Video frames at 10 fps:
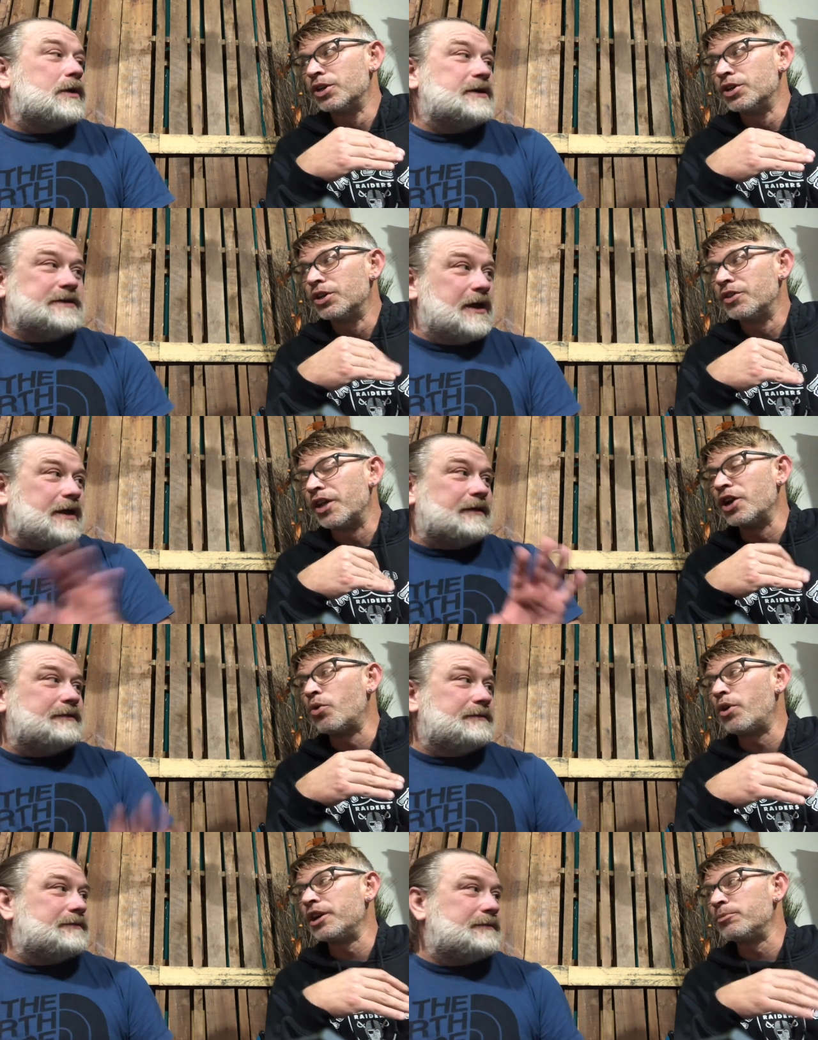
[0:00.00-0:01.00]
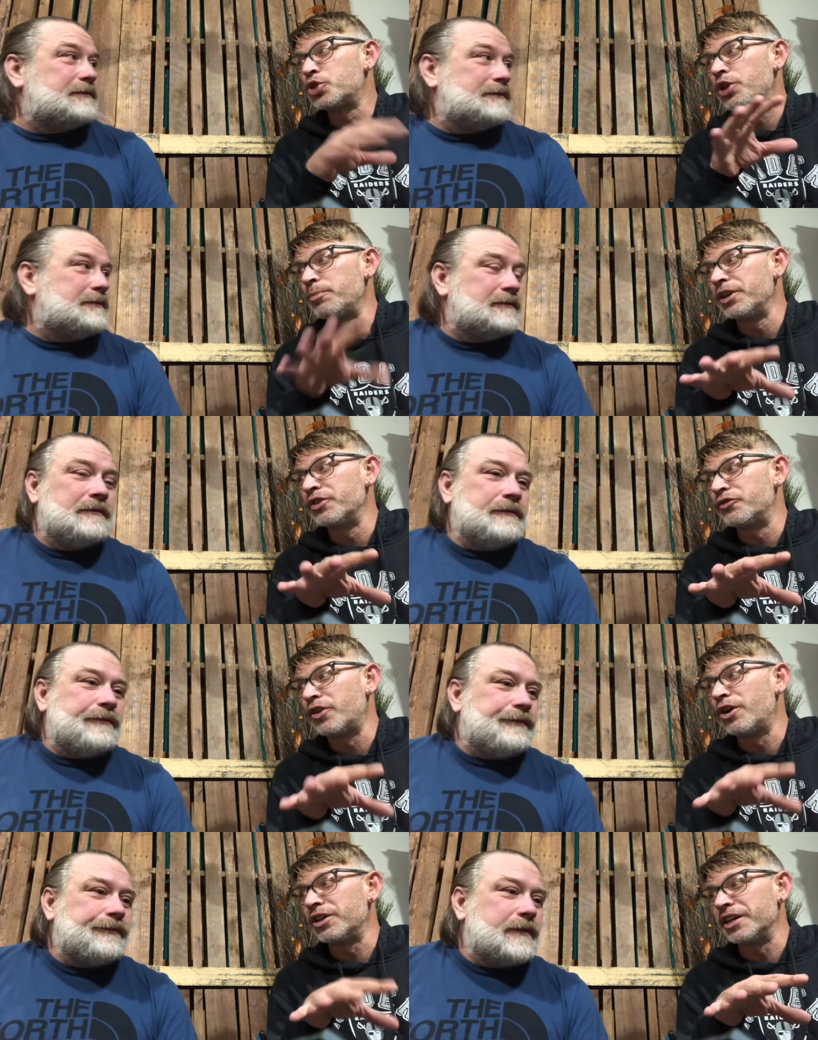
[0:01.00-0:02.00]
Speaker 1: he's done. They don't want him tripping and
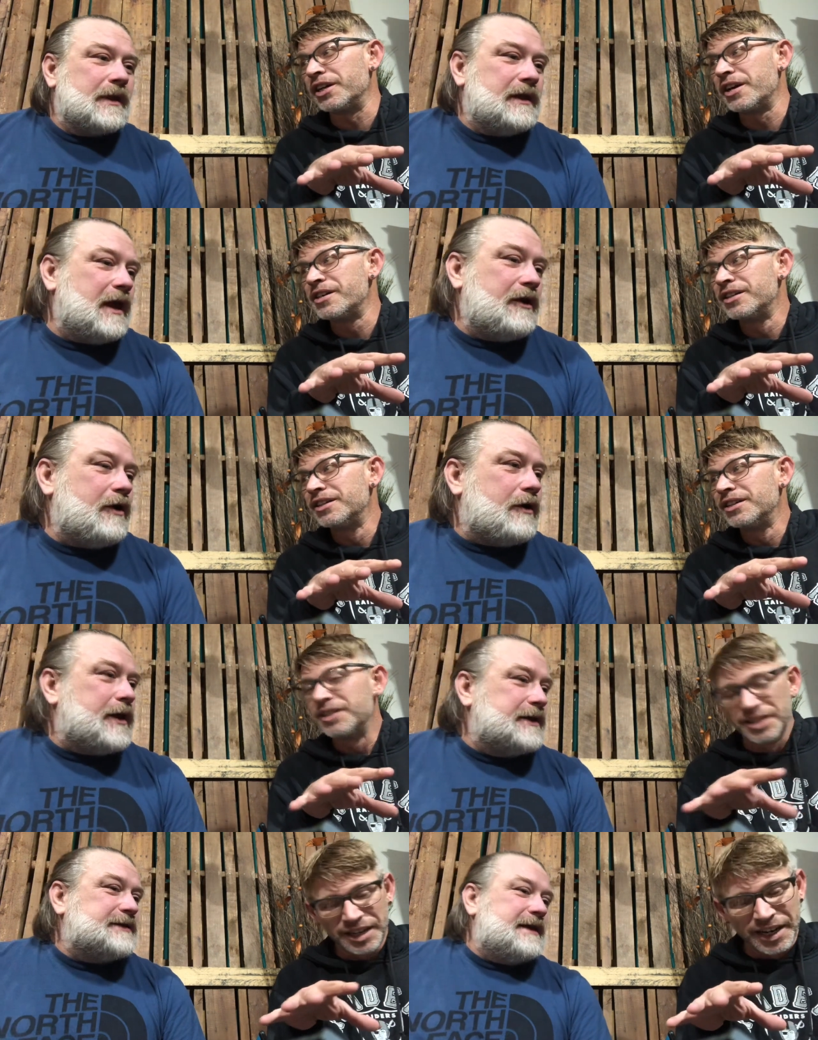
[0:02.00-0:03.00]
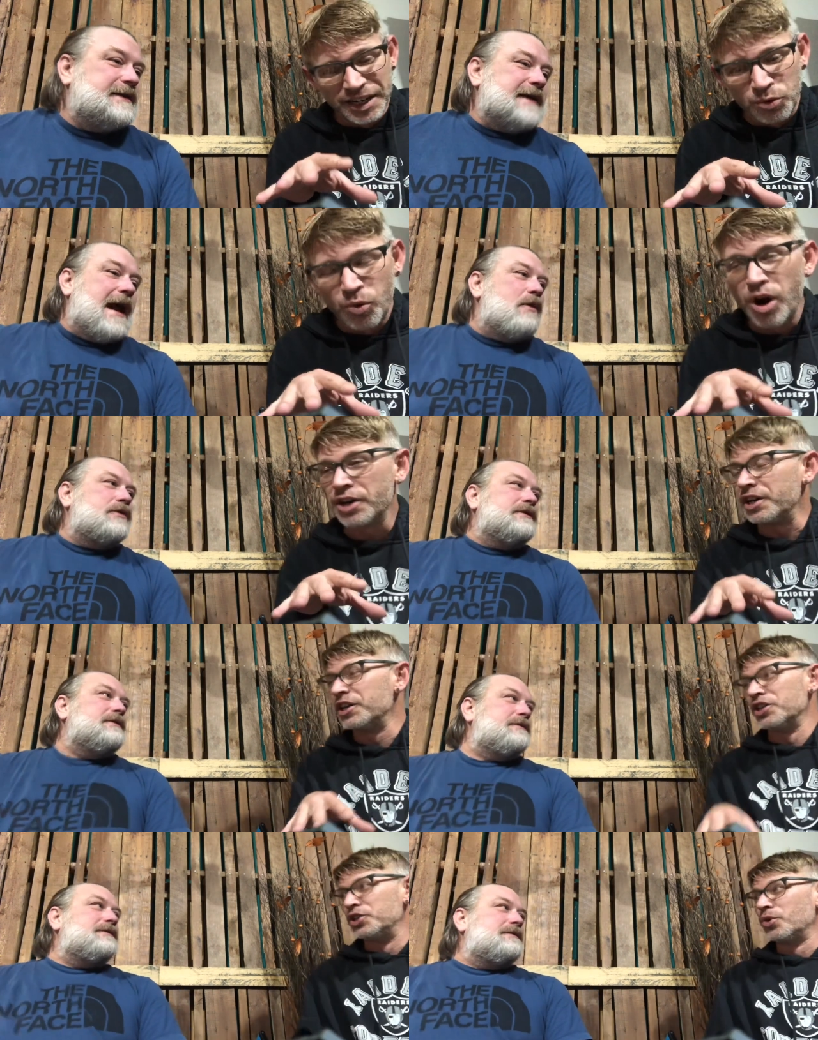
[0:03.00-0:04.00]
falling. Yeah, no, no, he's and walking in
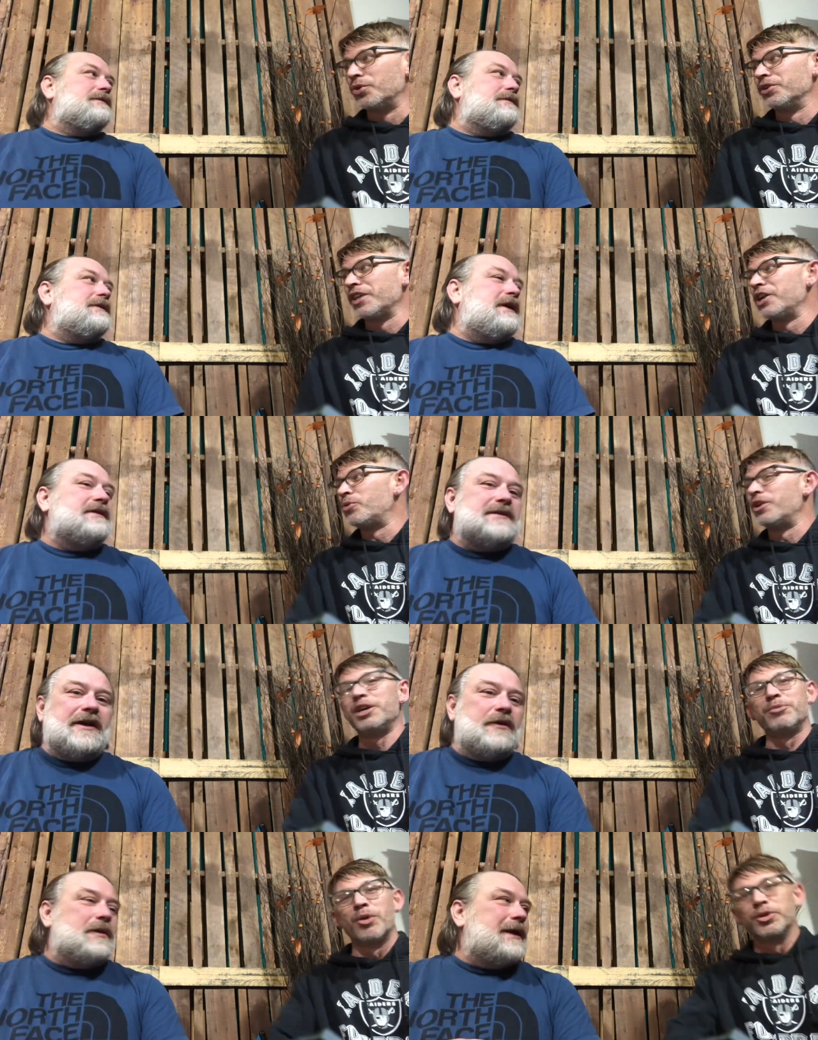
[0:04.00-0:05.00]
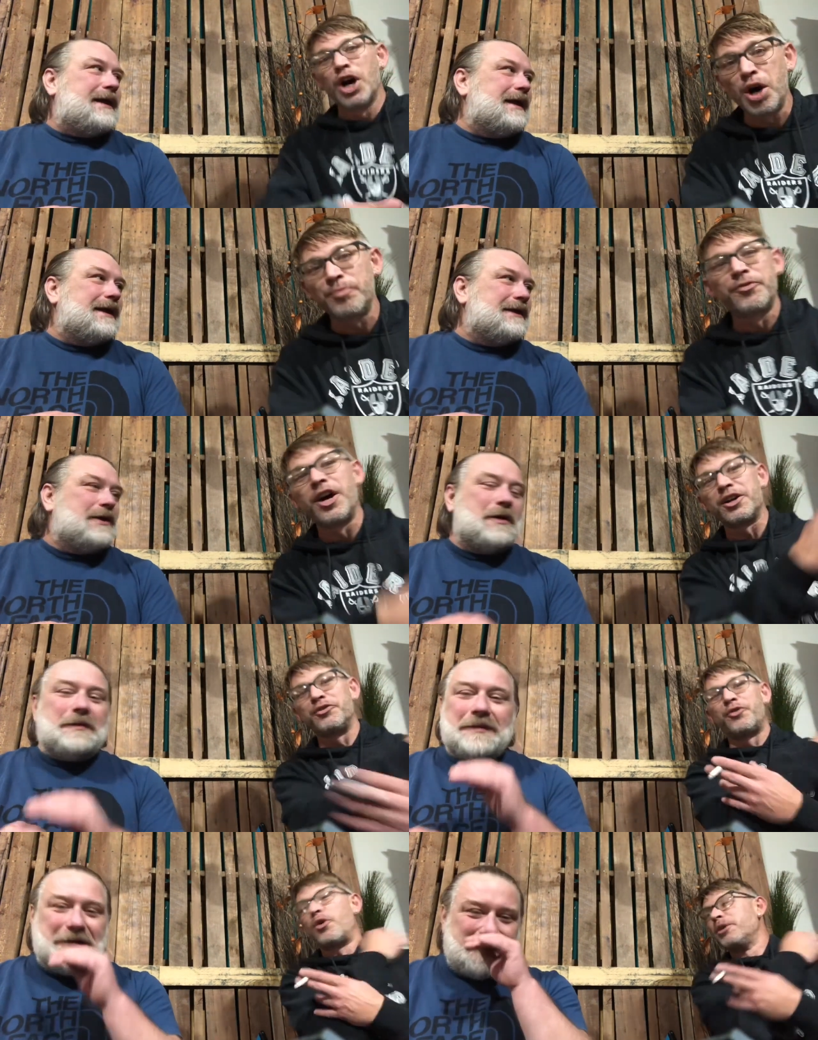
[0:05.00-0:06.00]
the door. They don't want him going, oh, fucking
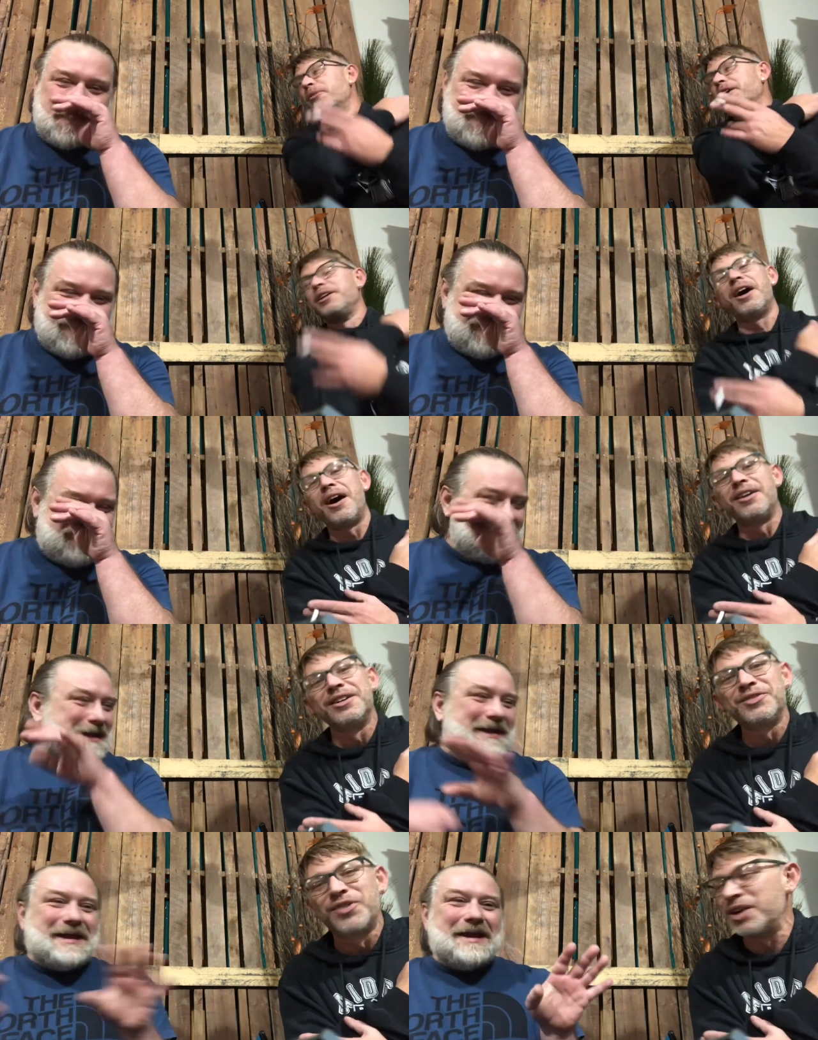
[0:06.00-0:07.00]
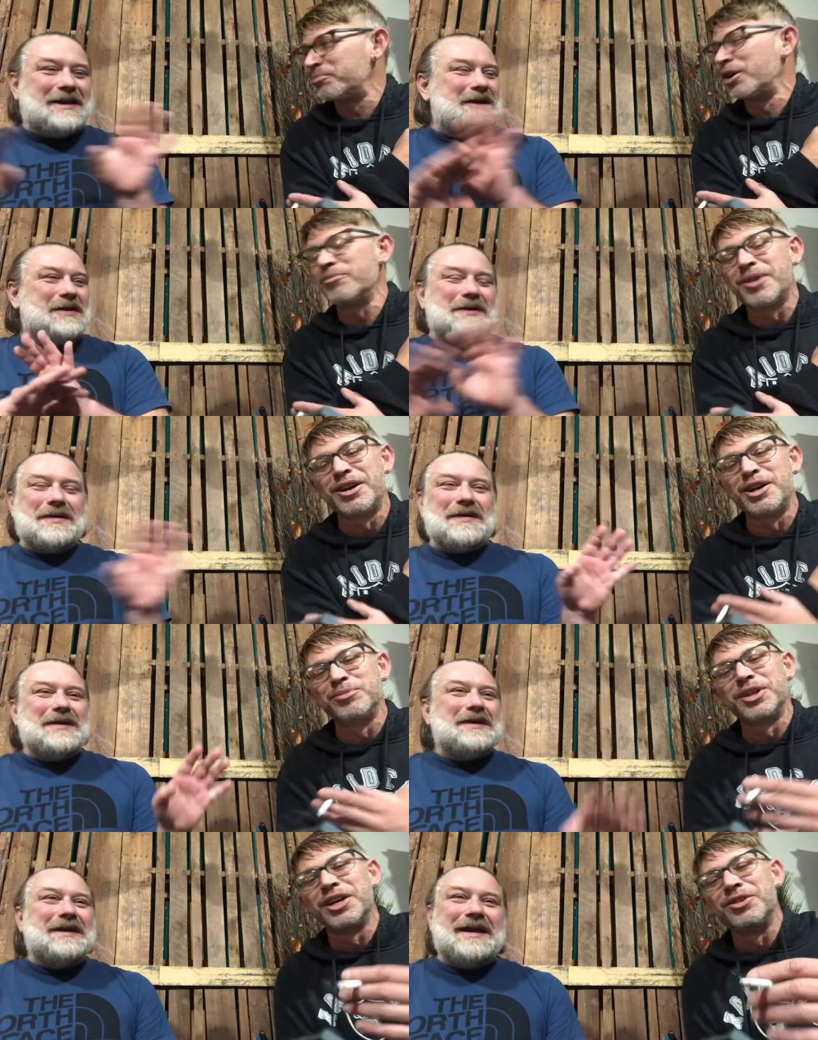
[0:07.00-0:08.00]
$40 million, fuck, yeah, broke my arm,
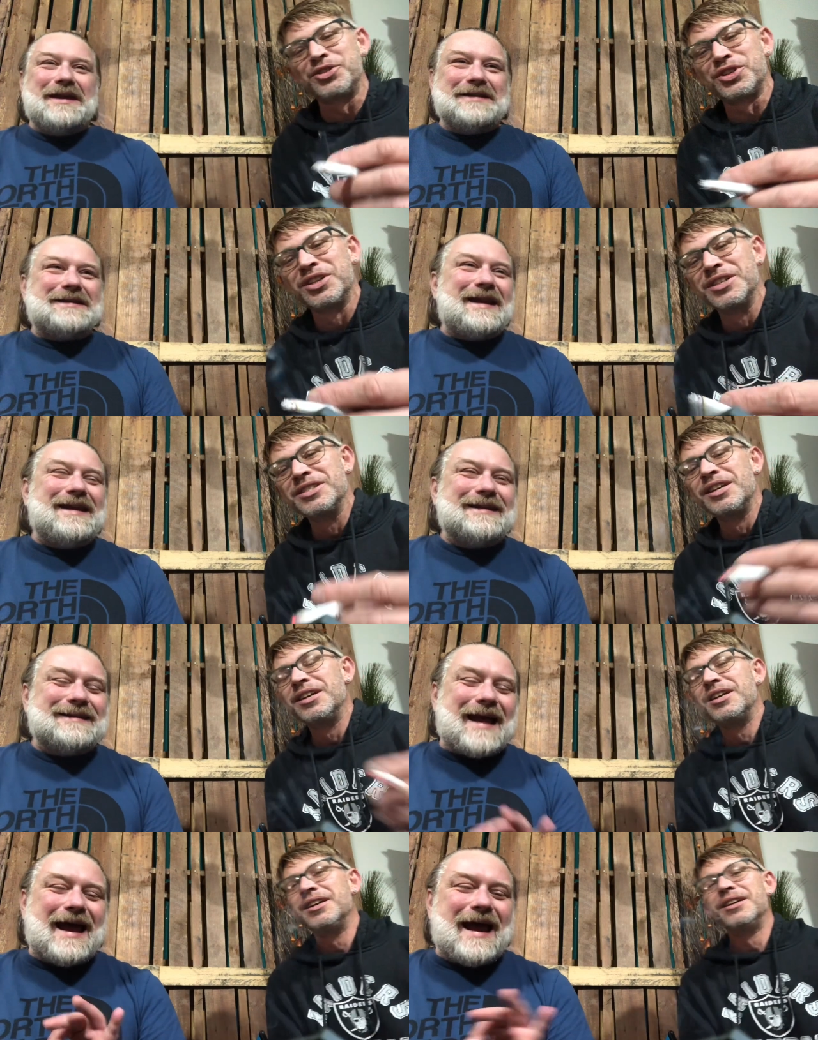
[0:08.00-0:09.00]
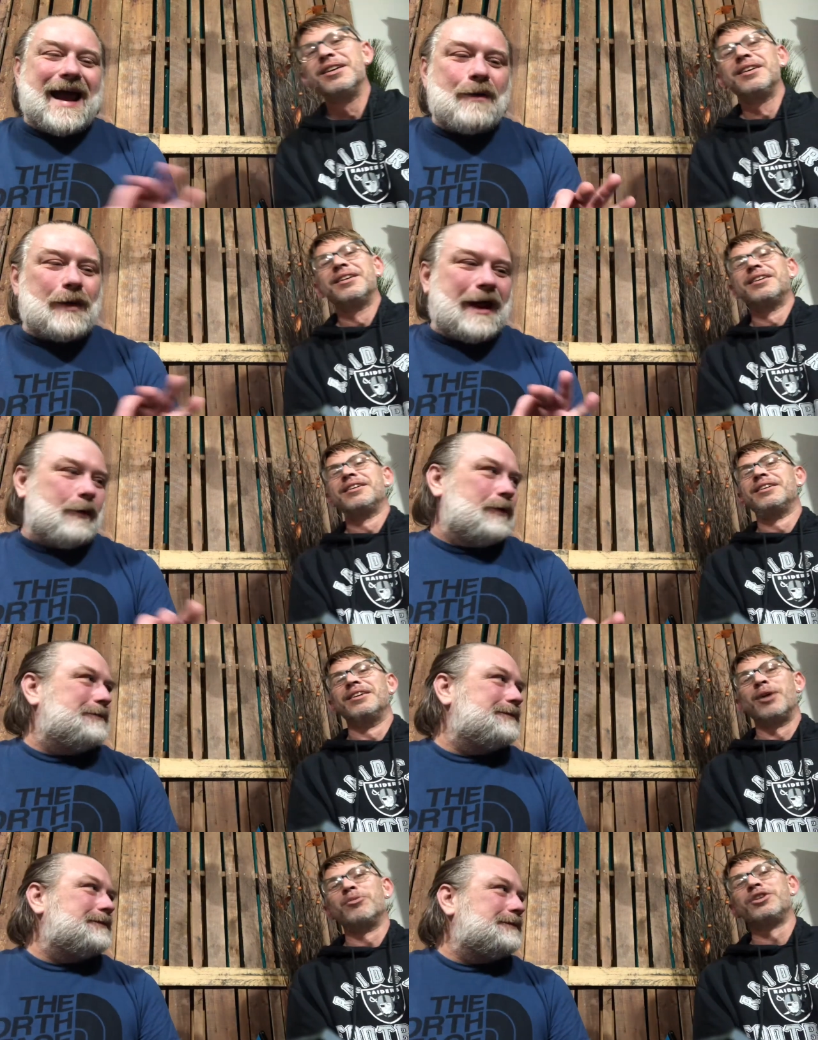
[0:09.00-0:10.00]
coach. He is
Speaker 2: out.
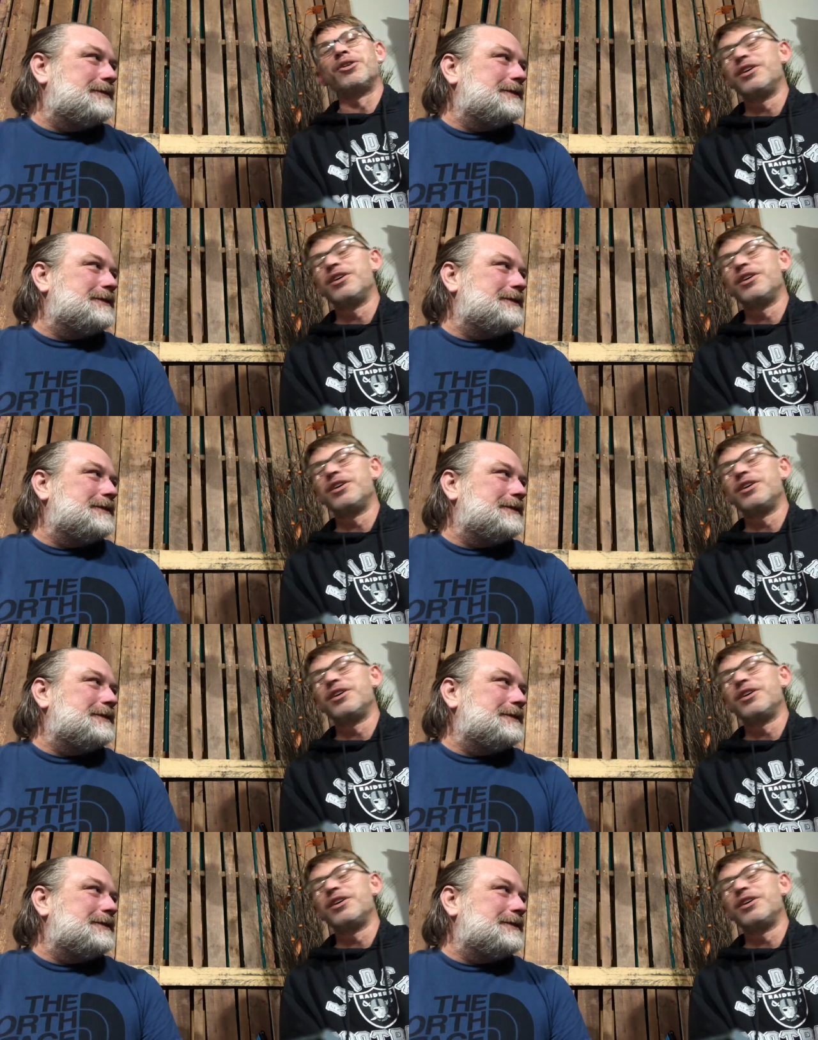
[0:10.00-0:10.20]
Speaker 1: I'm gonna go